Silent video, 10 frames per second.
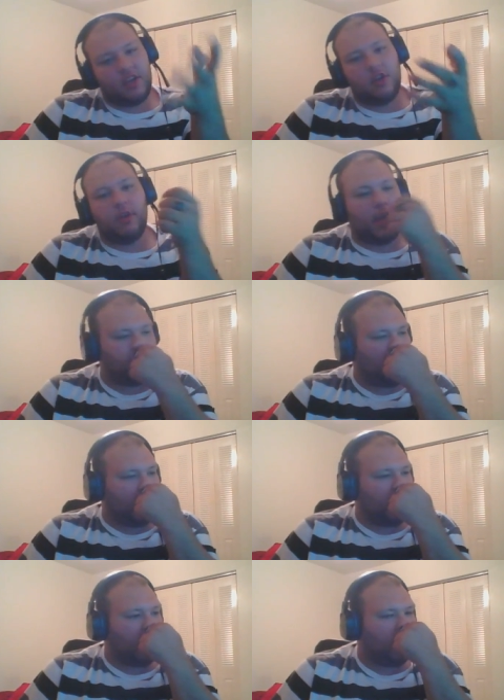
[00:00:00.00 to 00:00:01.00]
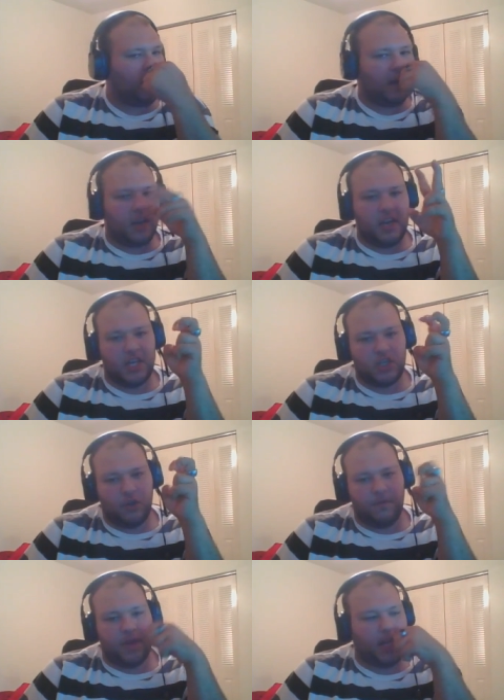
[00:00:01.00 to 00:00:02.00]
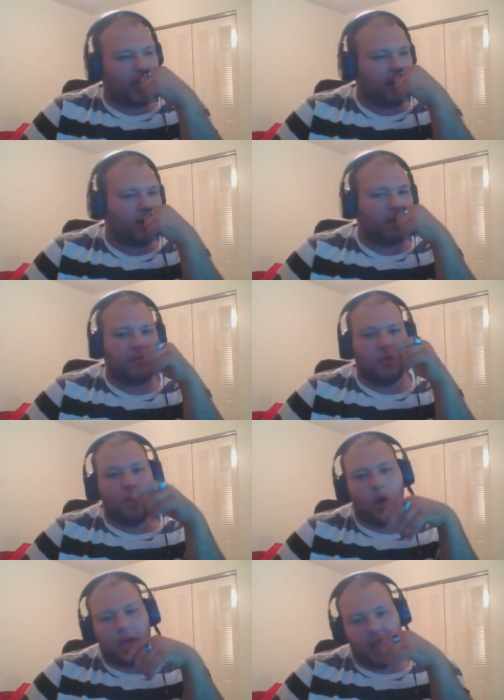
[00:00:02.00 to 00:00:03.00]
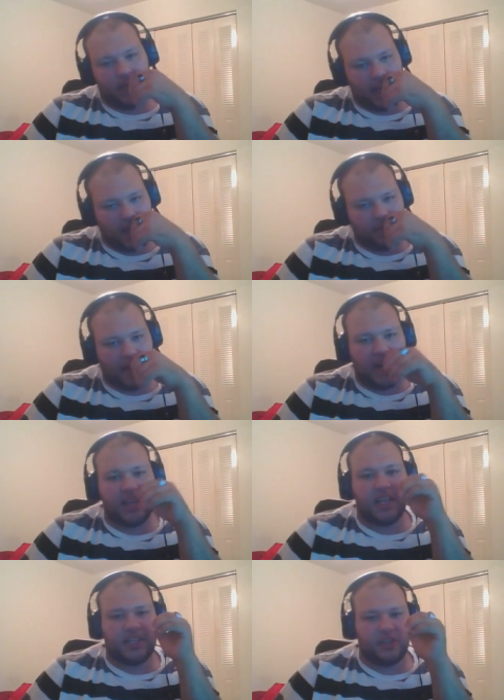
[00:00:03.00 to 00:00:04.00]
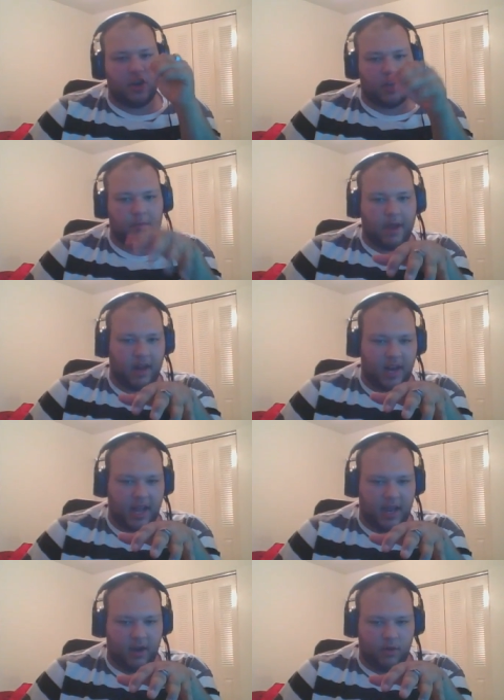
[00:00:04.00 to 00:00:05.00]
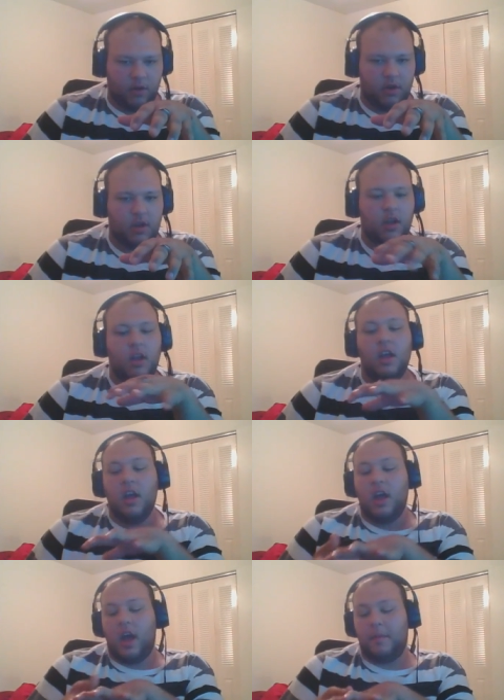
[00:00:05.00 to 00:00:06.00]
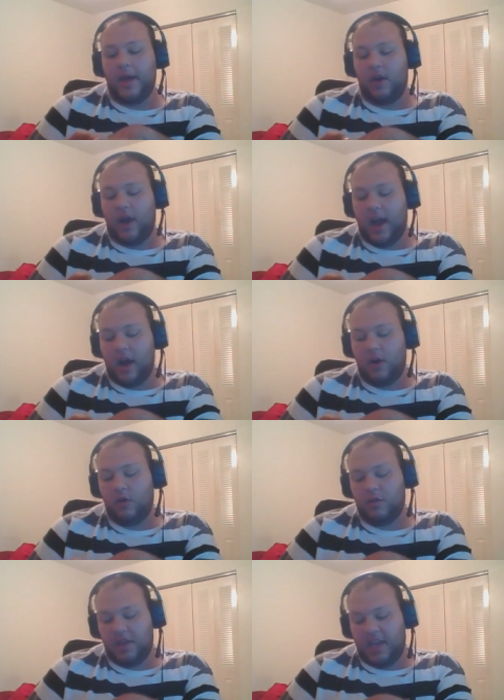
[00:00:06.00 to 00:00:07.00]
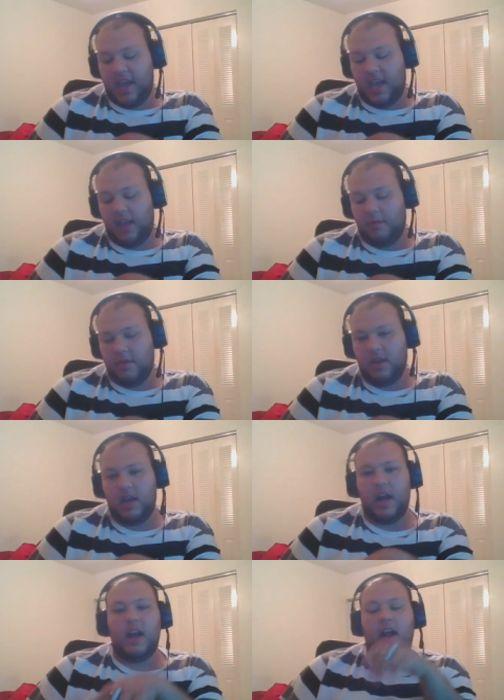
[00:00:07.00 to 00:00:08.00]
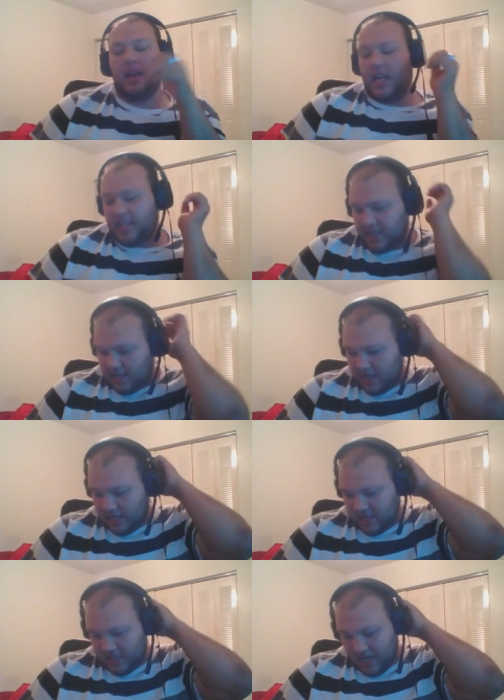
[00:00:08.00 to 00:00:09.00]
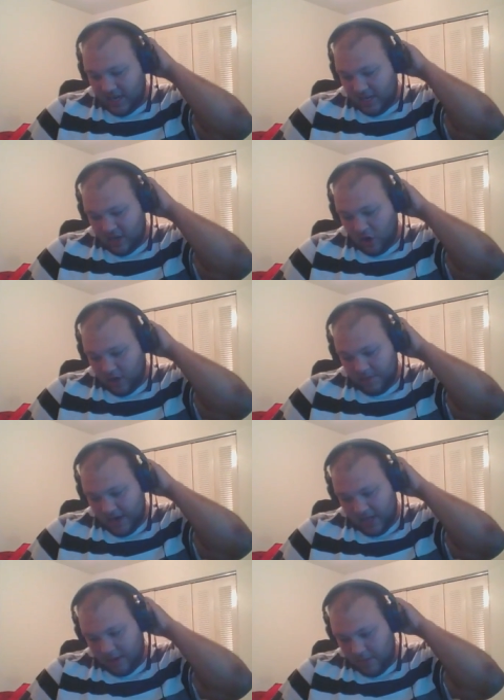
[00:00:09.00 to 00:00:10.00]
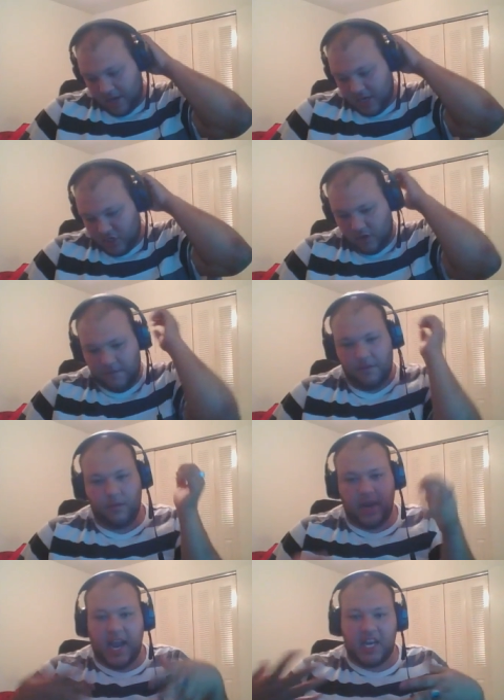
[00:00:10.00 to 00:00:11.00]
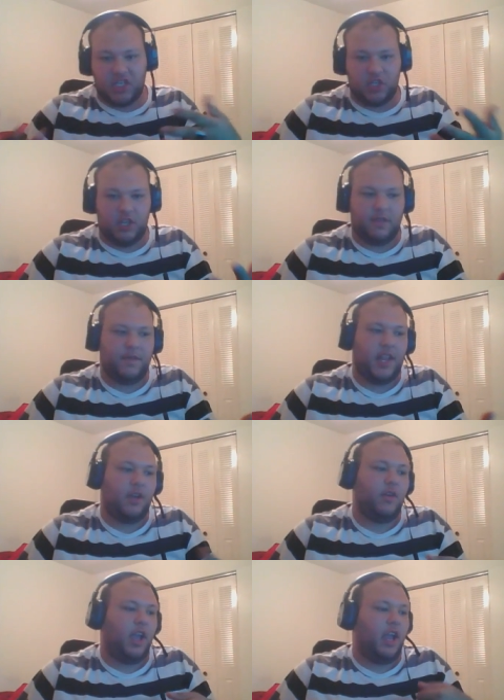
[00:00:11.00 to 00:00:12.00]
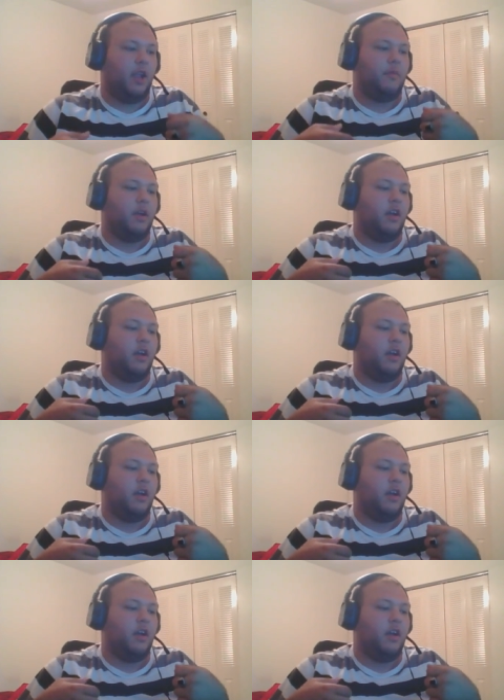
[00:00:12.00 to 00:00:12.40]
do it in my uh, initial video of The Walking Dead, but I'd like to talk about it now. About how the game and I'd like cuz I didn't talk about it in my initial reaction to the video game. Uh,